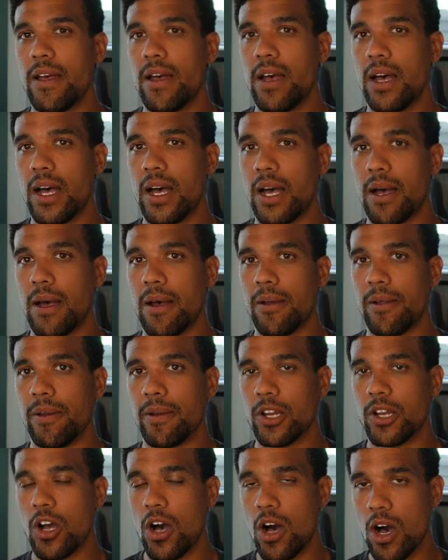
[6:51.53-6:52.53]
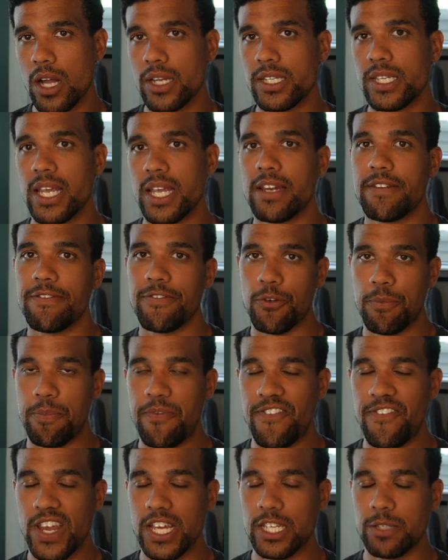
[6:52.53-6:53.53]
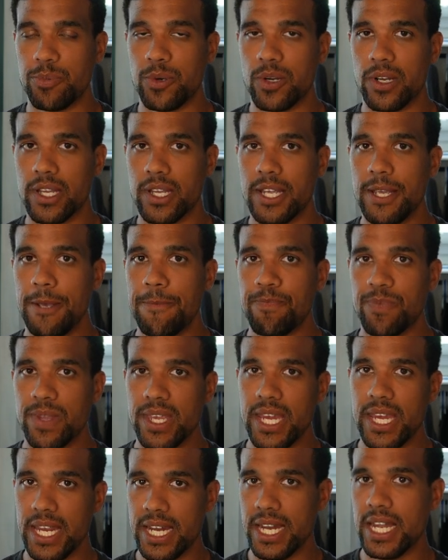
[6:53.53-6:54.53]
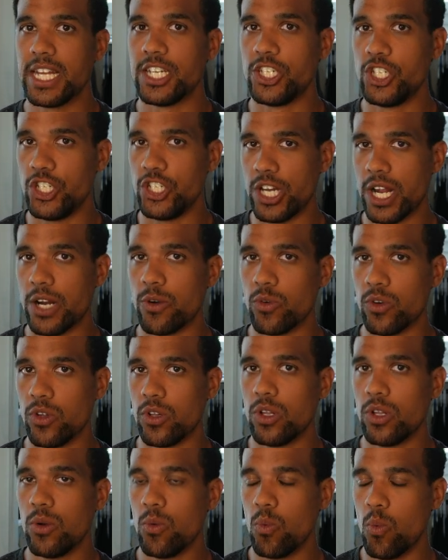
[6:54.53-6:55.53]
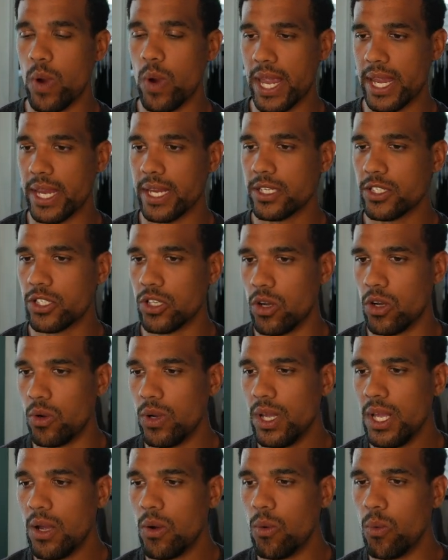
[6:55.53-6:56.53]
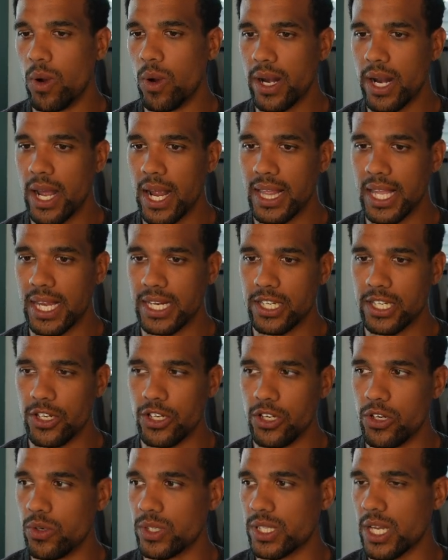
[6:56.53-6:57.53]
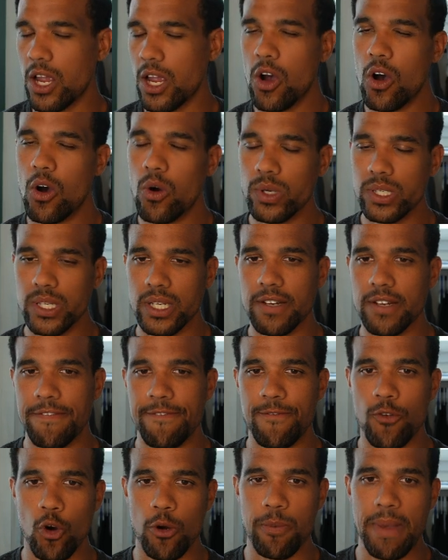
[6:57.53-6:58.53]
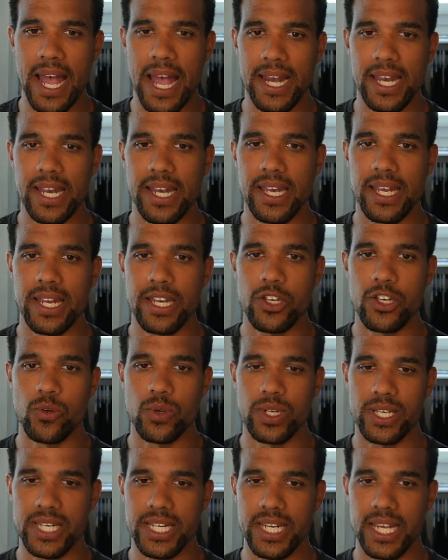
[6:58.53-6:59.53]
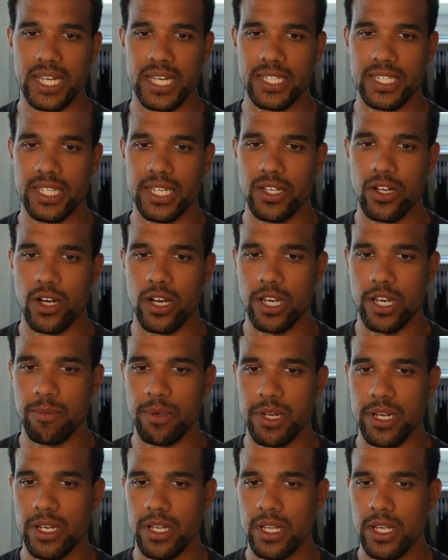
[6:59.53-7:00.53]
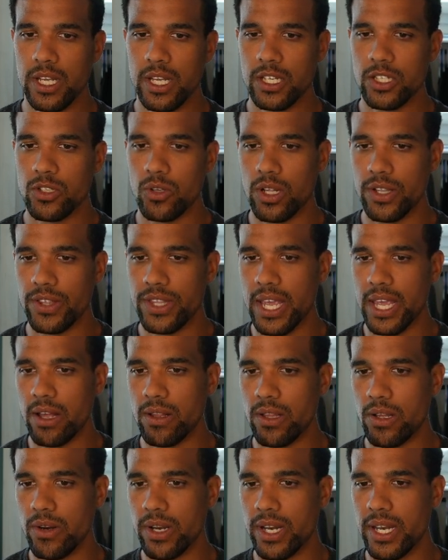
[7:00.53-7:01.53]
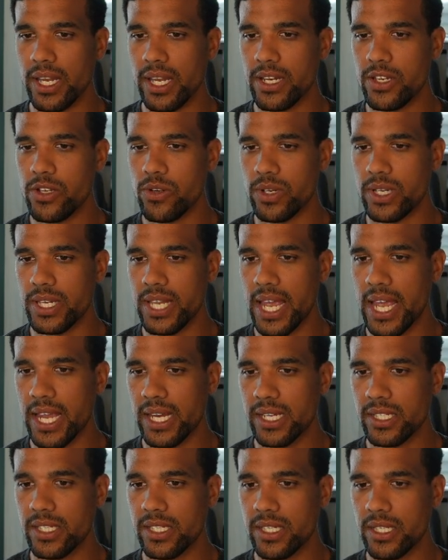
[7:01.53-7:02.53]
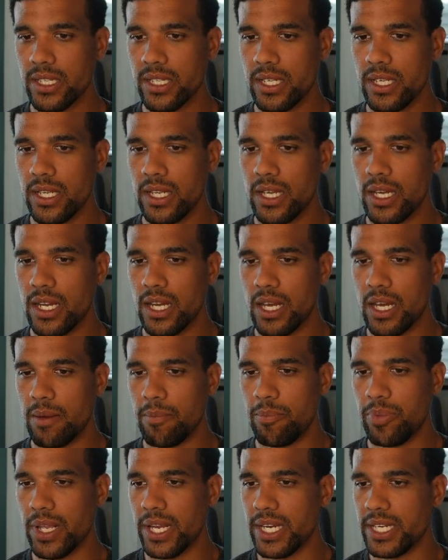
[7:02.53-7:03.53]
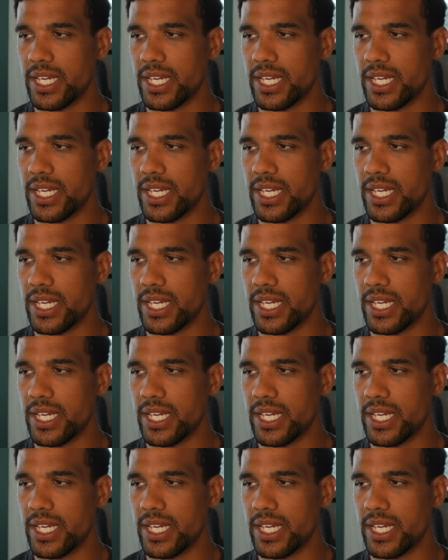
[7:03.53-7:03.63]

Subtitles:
content for Facebook in a general way. So what I like to do is I always like to format it into a TXT document. So I'll download it into a text, plain